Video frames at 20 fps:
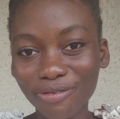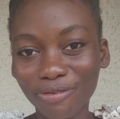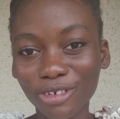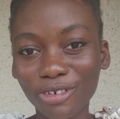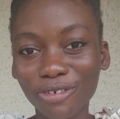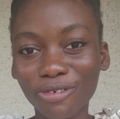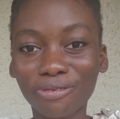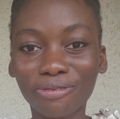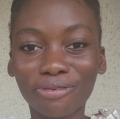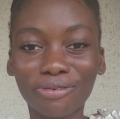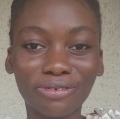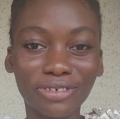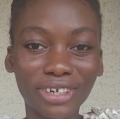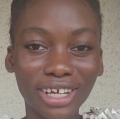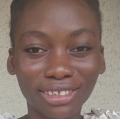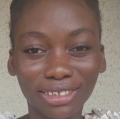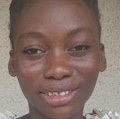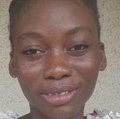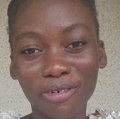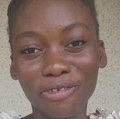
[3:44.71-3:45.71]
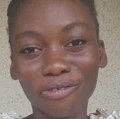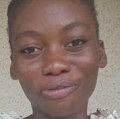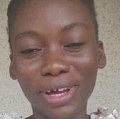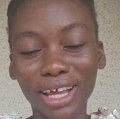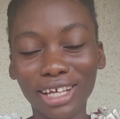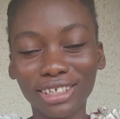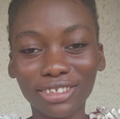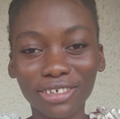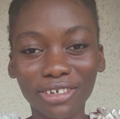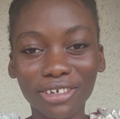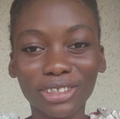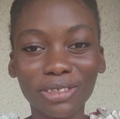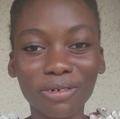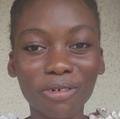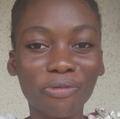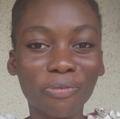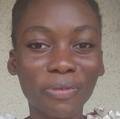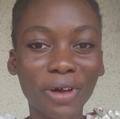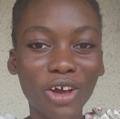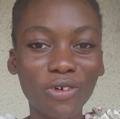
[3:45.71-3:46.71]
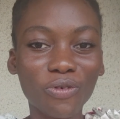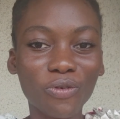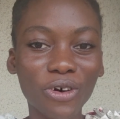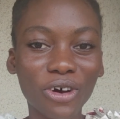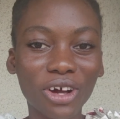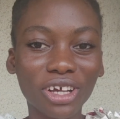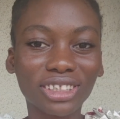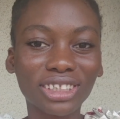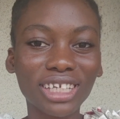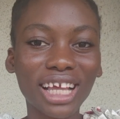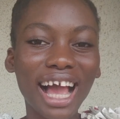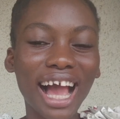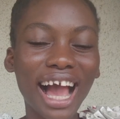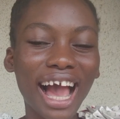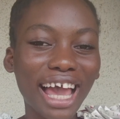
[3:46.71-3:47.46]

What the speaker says: if you've read some of my stories, some of my works,